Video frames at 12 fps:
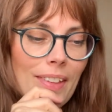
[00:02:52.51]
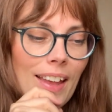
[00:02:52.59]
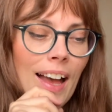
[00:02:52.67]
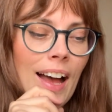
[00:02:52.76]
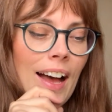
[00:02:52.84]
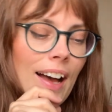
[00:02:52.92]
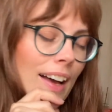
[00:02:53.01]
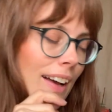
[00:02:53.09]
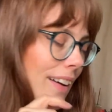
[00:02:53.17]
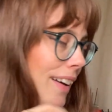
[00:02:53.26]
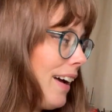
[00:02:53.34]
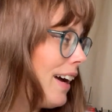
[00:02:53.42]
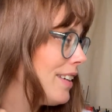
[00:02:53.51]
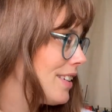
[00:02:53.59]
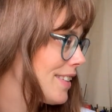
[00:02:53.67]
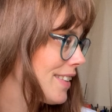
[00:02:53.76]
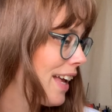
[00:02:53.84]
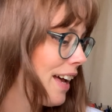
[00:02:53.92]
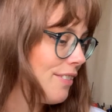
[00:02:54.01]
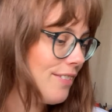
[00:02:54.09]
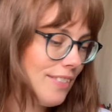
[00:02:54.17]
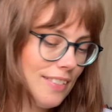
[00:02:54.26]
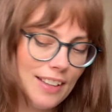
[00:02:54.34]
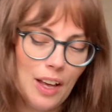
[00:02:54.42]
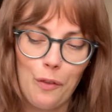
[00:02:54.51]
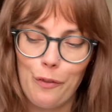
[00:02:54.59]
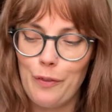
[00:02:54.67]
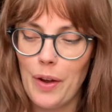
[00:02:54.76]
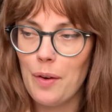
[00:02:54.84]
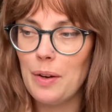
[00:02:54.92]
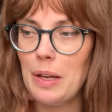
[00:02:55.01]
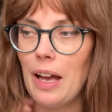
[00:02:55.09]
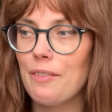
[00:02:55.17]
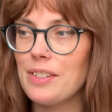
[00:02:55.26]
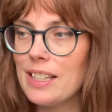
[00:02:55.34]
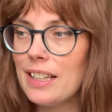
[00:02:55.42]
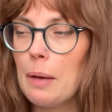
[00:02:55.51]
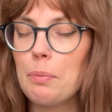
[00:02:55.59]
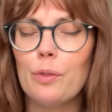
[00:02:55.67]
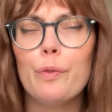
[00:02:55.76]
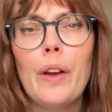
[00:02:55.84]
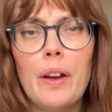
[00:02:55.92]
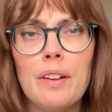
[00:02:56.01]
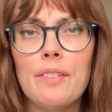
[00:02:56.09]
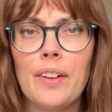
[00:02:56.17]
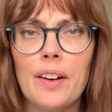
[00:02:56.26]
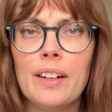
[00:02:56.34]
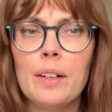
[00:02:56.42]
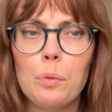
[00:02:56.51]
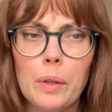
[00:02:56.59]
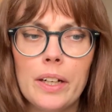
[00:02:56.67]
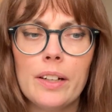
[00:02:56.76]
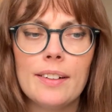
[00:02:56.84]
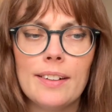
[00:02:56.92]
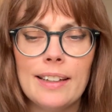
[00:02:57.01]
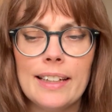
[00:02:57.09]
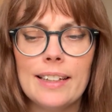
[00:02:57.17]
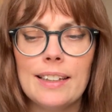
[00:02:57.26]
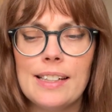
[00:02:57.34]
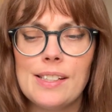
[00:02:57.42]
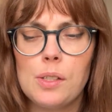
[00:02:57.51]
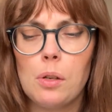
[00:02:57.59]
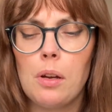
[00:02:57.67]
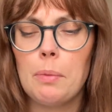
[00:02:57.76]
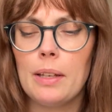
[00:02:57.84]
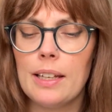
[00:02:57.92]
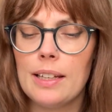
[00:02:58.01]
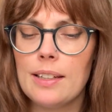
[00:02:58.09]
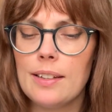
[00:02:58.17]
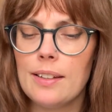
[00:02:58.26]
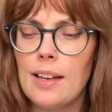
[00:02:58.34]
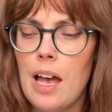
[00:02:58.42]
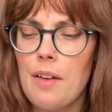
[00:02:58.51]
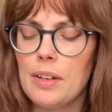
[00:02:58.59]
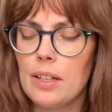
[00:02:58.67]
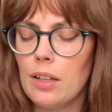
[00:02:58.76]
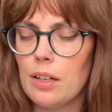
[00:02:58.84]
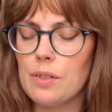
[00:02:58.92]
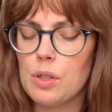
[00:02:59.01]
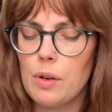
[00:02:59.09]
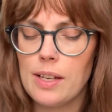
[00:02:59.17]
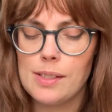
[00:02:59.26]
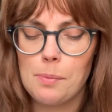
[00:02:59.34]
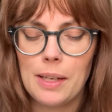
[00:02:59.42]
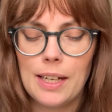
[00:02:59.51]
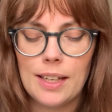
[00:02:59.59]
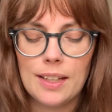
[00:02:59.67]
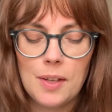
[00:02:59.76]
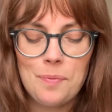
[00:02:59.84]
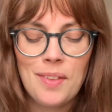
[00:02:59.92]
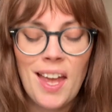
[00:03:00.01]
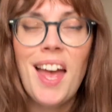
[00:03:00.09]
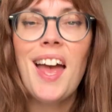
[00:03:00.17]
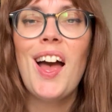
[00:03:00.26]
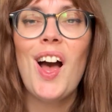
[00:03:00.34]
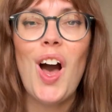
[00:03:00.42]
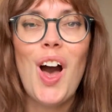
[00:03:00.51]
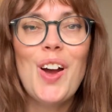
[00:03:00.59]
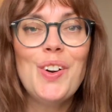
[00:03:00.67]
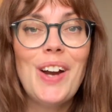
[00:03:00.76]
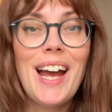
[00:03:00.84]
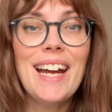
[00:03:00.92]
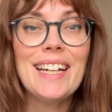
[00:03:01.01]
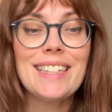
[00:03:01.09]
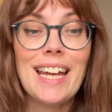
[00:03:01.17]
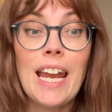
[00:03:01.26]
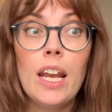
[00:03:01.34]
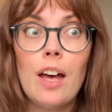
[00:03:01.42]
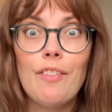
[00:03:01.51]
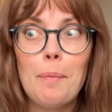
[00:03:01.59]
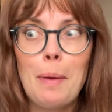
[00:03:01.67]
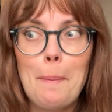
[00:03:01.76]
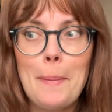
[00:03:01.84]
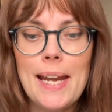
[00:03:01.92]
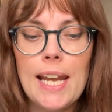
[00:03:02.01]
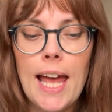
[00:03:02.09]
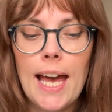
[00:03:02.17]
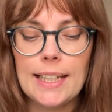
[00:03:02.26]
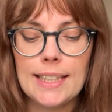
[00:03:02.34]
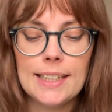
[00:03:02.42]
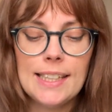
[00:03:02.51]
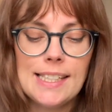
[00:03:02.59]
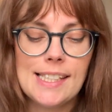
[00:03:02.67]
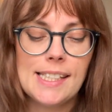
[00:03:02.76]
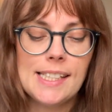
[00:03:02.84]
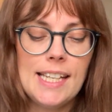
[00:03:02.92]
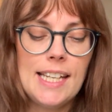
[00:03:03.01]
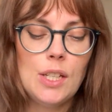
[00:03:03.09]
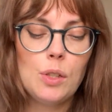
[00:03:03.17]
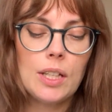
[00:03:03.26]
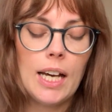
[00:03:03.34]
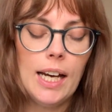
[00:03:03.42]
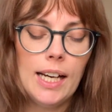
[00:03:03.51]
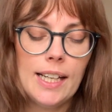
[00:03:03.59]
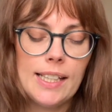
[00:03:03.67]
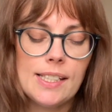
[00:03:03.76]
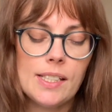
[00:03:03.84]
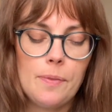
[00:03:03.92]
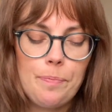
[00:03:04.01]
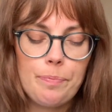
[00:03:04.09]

I just I've slept very, very weird lately, so I've been having a lot of strains on my neck. All right, enough about my neck. Let's see, you guys.